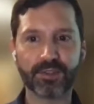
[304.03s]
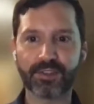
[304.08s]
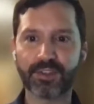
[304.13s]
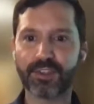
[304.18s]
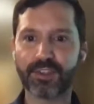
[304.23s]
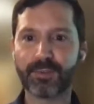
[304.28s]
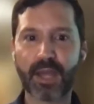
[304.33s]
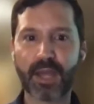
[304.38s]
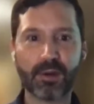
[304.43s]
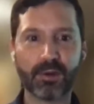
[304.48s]
where there's
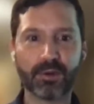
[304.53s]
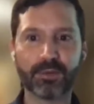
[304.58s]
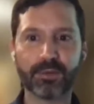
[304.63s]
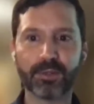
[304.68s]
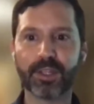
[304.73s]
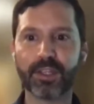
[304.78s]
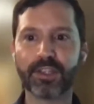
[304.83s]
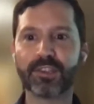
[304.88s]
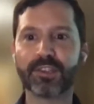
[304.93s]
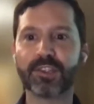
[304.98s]
this power
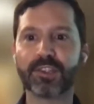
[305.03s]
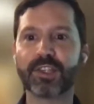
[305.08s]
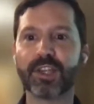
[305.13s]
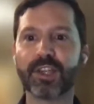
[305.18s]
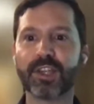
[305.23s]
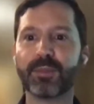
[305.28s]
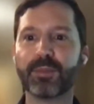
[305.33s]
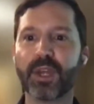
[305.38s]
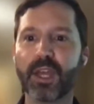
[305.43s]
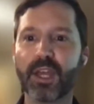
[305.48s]

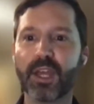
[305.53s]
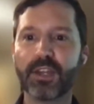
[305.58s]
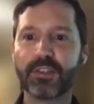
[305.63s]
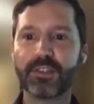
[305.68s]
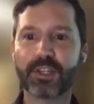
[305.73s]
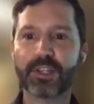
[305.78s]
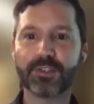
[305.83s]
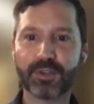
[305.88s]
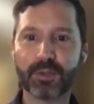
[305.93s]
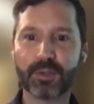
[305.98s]
relationship
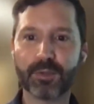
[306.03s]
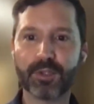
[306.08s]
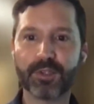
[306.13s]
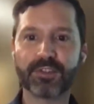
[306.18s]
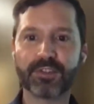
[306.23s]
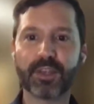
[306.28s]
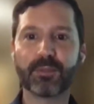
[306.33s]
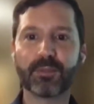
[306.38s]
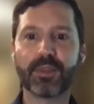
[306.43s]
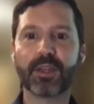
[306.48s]
to
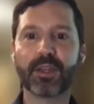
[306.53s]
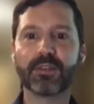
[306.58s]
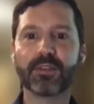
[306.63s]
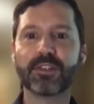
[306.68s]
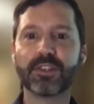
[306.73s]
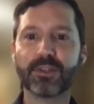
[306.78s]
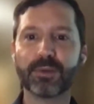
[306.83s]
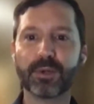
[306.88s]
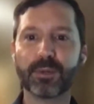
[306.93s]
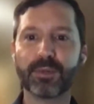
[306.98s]
contribute something,
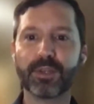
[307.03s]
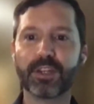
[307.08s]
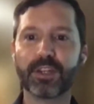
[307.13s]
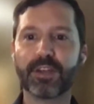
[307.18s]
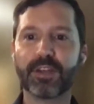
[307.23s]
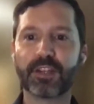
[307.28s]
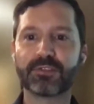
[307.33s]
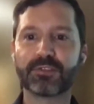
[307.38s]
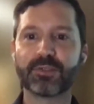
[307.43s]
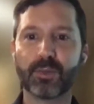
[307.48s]
to do a bit
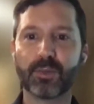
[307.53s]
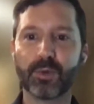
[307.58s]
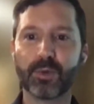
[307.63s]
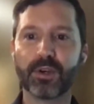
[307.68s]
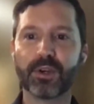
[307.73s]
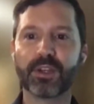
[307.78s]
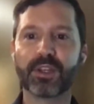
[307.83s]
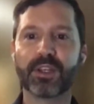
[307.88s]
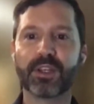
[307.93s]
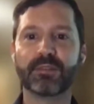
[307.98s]
of extra
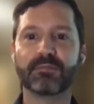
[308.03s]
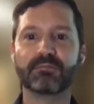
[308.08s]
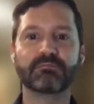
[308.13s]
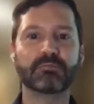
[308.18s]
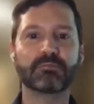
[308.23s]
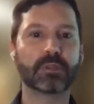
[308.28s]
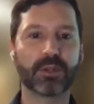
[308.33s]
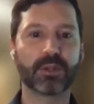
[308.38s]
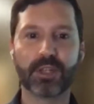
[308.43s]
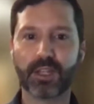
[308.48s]
work
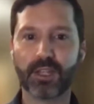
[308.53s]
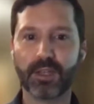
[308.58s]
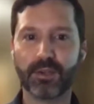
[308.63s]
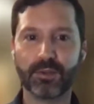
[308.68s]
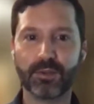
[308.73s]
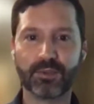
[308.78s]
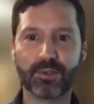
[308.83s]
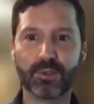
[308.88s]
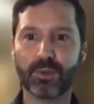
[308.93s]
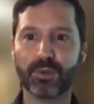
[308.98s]
in learning a
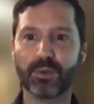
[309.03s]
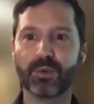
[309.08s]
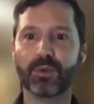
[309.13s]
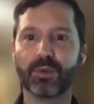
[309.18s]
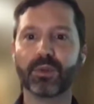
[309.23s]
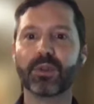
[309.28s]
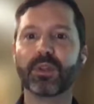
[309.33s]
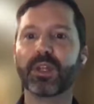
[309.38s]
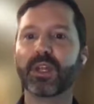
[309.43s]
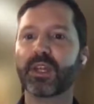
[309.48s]
new
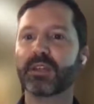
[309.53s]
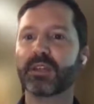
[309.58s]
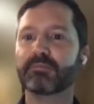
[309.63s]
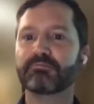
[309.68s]
tool,